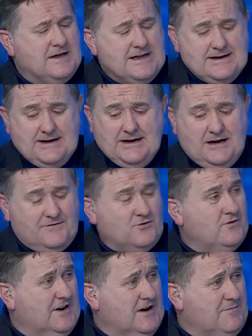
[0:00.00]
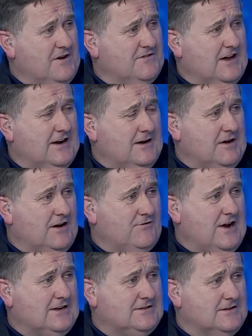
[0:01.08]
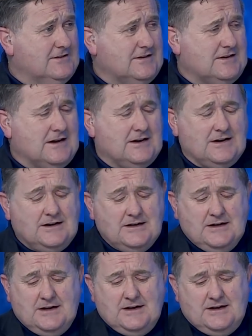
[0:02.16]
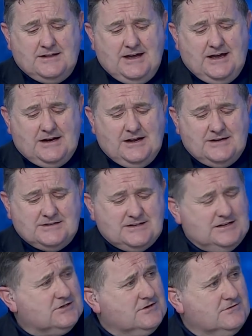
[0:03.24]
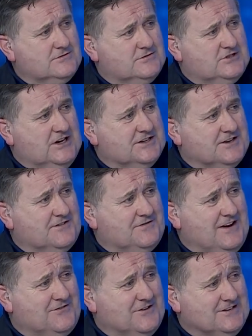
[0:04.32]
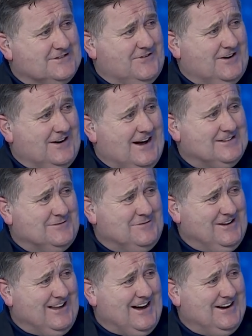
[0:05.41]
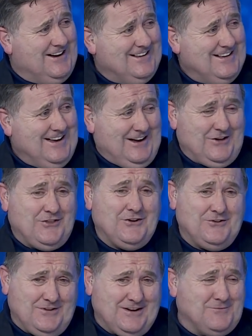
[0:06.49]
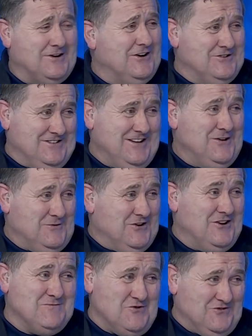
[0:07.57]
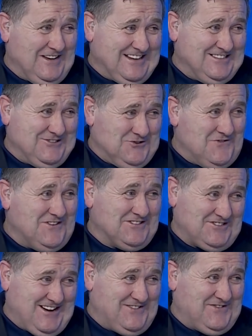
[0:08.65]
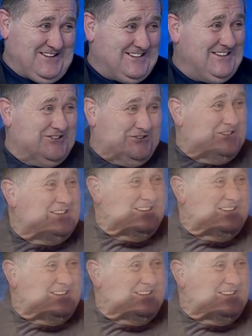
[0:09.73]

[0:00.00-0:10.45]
Yeah. Over and above that, I read the headline that says Gers are favourites for Adam Lallana, and I thought, right, we're now moving into overdrive here,